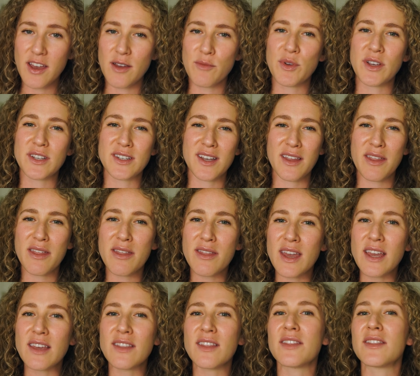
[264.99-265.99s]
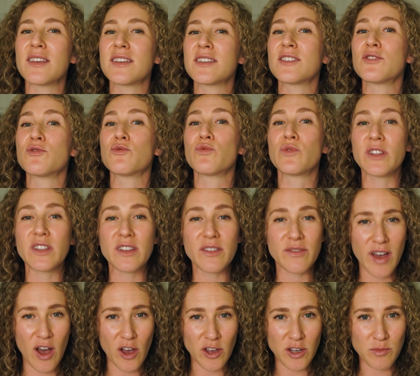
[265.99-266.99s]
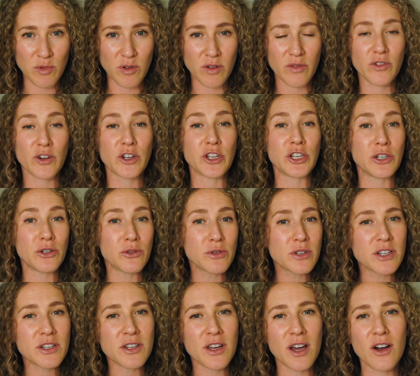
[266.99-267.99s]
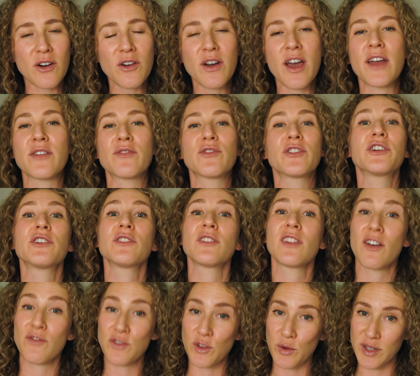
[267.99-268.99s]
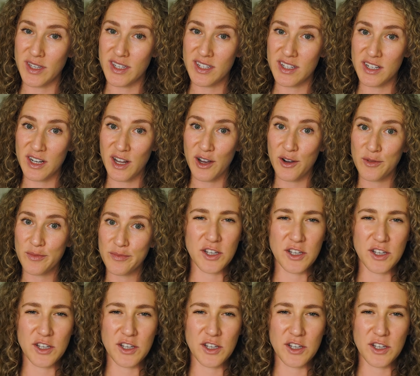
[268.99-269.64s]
because I think that this is really valuable for you to know and for your loved ones to know.